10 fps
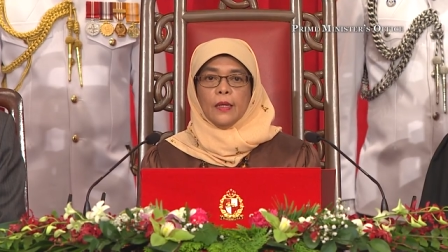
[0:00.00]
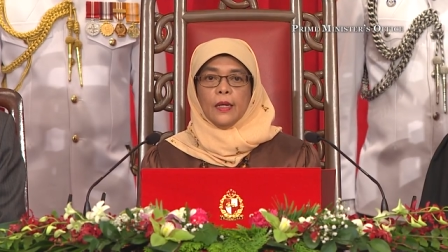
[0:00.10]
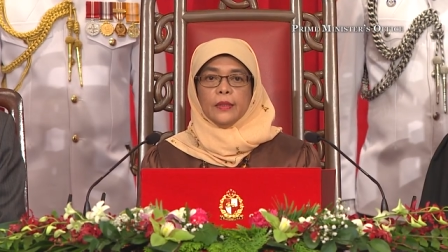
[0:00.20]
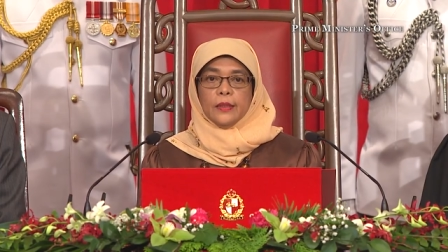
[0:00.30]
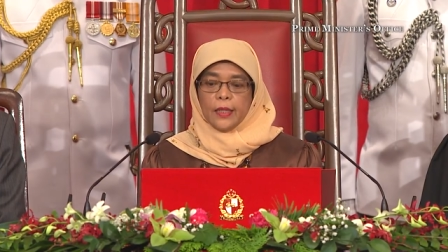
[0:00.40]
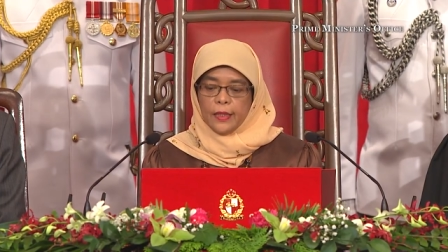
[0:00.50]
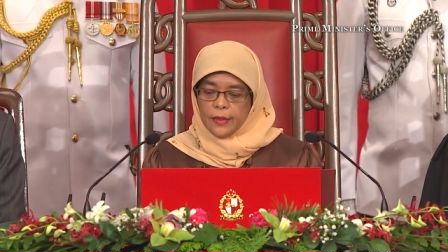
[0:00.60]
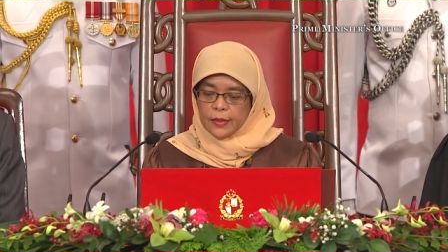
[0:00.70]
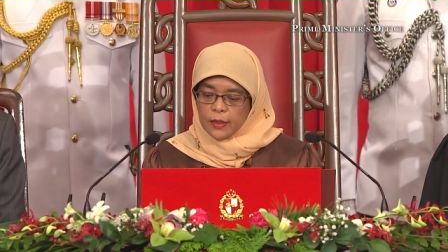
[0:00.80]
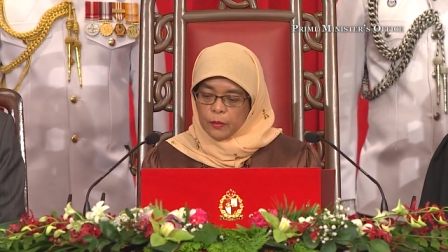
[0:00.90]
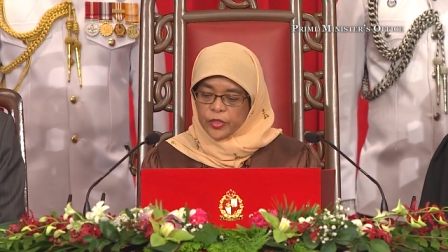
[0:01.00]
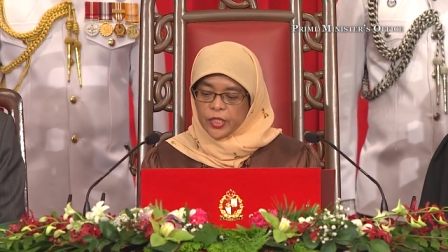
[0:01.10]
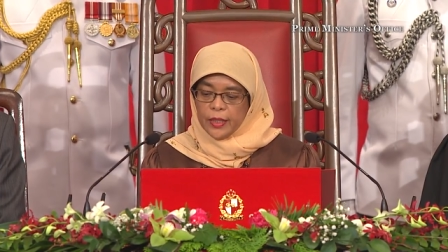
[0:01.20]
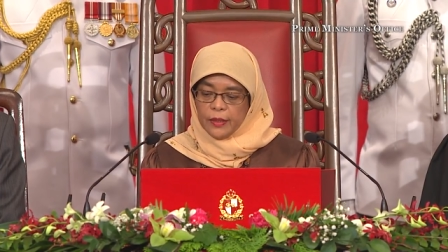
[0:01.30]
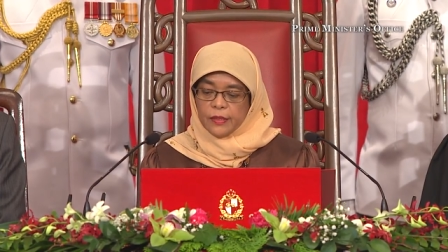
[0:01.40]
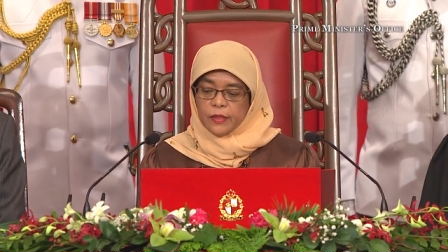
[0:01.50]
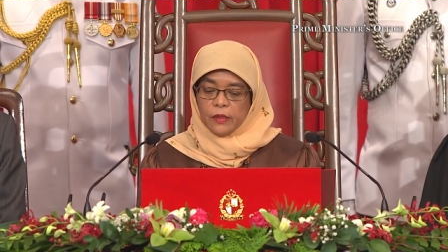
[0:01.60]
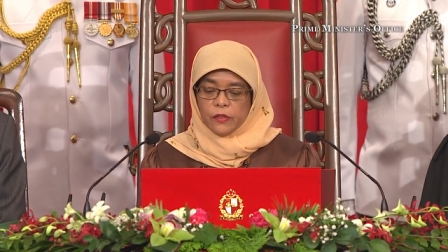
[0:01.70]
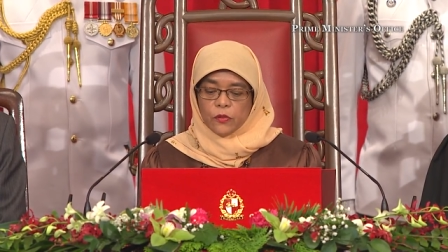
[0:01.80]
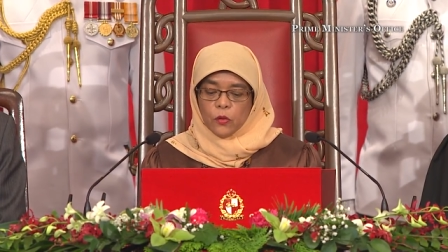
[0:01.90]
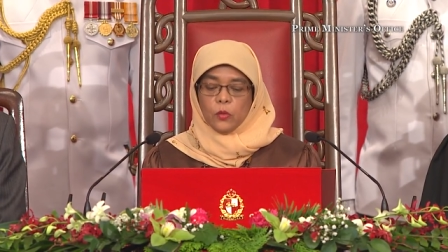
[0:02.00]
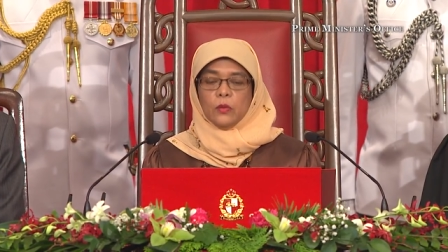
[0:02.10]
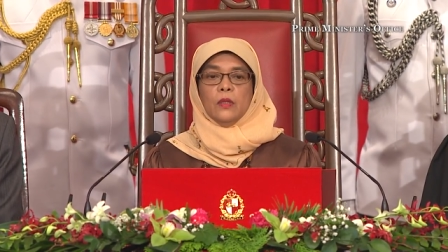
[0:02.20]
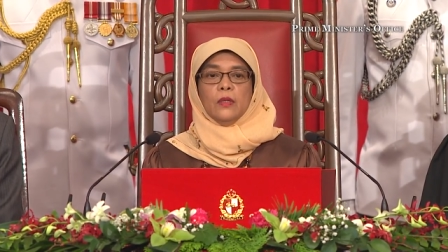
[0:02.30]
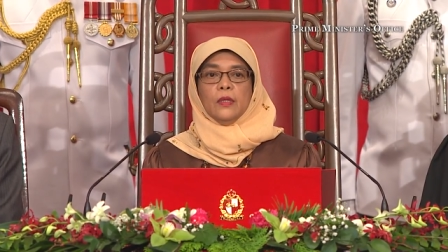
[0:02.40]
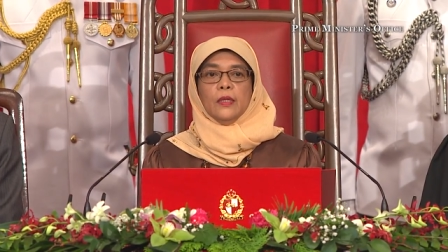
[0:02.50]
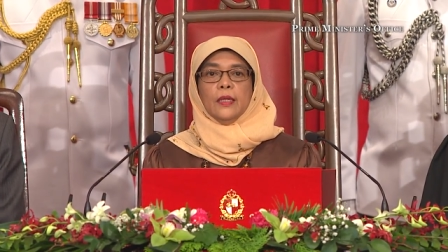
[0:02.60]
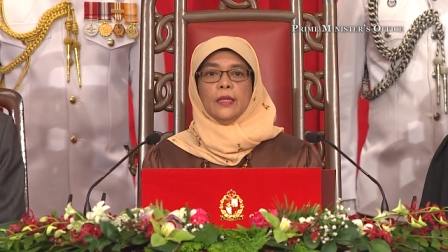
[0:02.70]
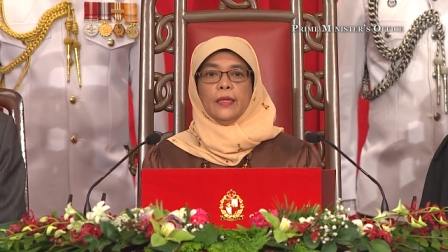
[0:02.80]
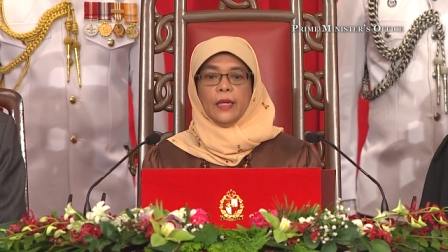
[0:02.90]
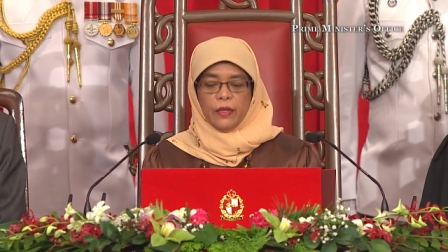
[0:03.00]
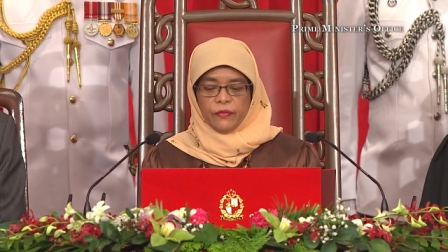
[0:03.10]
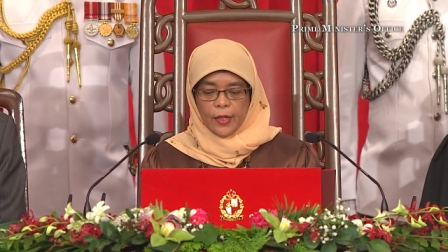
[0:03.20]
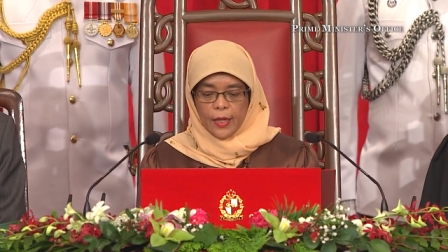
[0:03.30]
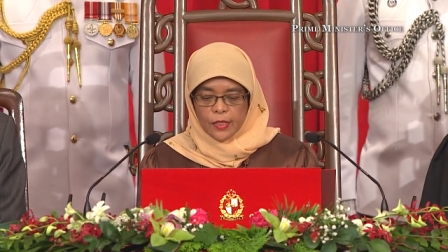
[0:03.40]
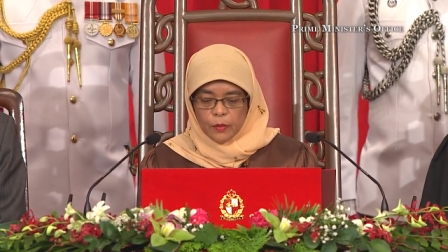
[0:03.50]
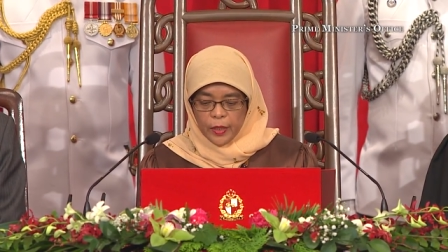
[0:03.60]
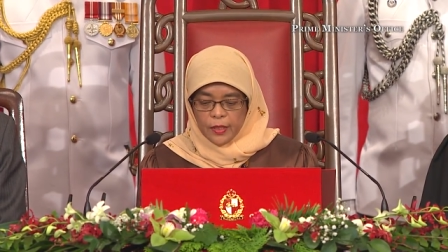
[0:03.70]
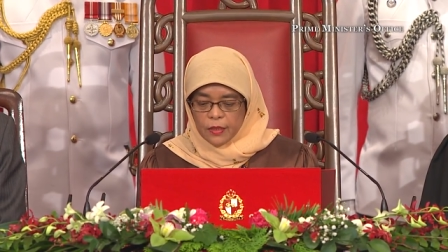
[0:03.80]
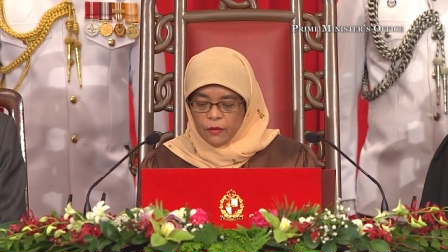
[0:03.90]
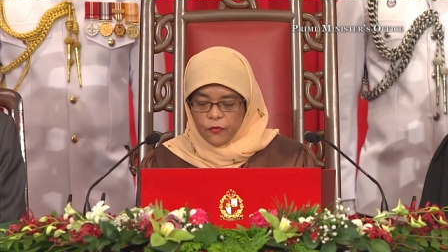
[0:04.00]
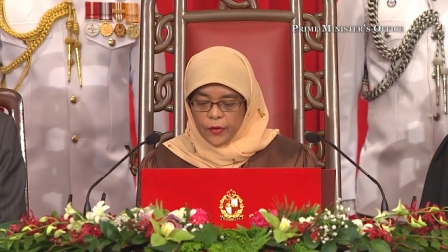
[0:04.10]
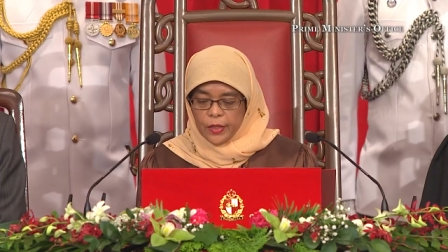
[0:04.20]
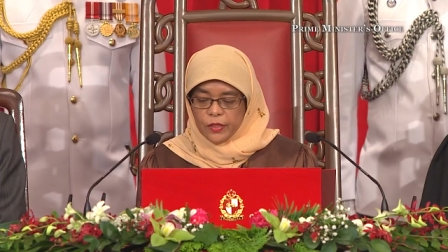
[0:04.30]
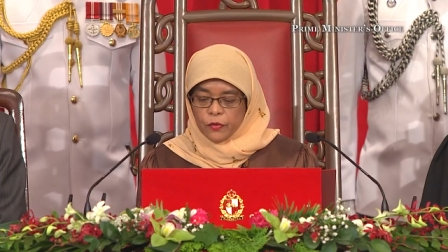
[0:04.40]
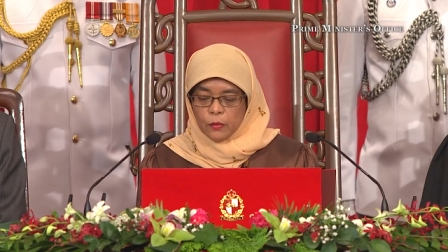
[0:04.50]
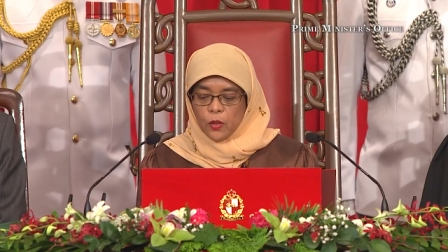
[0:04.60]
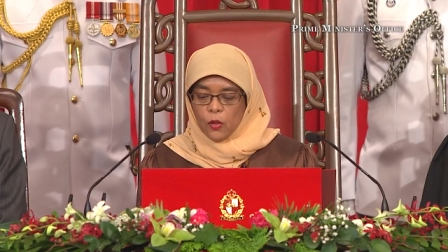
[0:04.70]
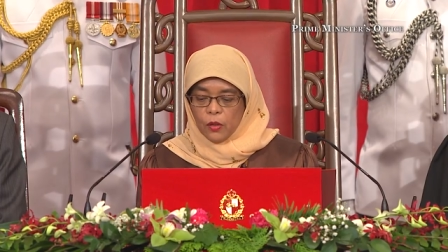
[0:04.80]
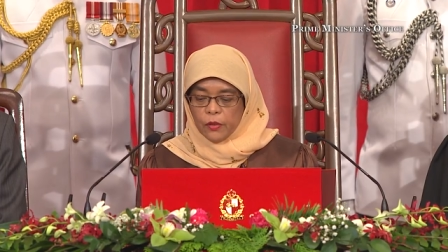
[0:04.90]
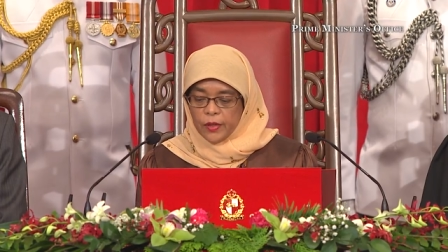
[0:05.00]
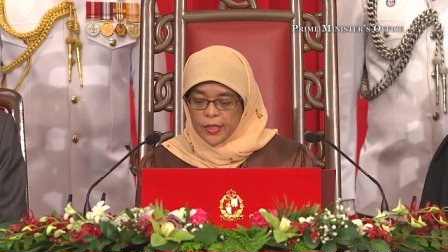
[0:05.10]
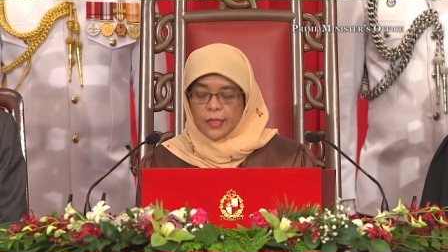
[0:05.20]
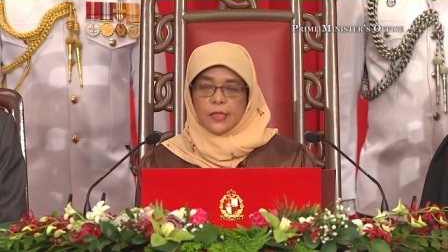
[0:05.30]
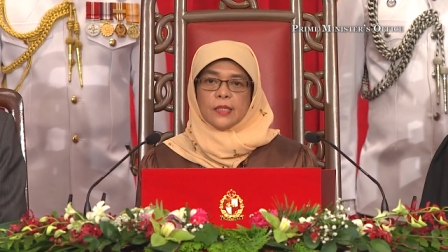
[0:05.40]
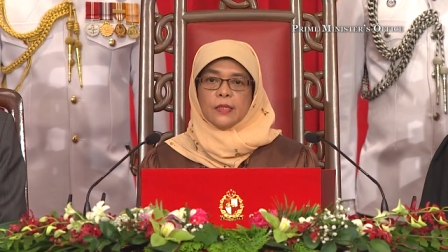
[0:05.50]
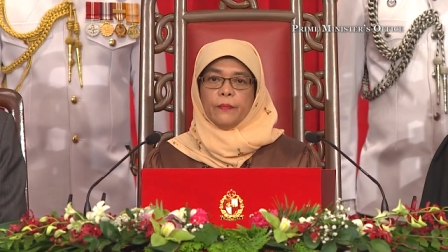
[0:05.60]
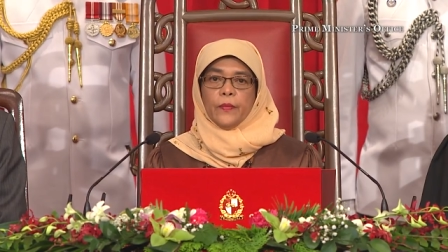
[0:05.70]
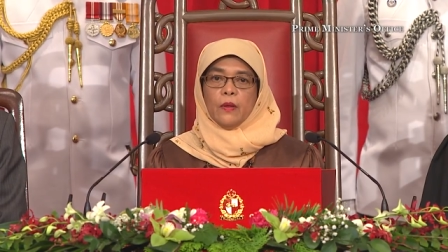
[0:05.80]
I attended Singapore Chinese Girls' School, and I have classmates and friends from all races.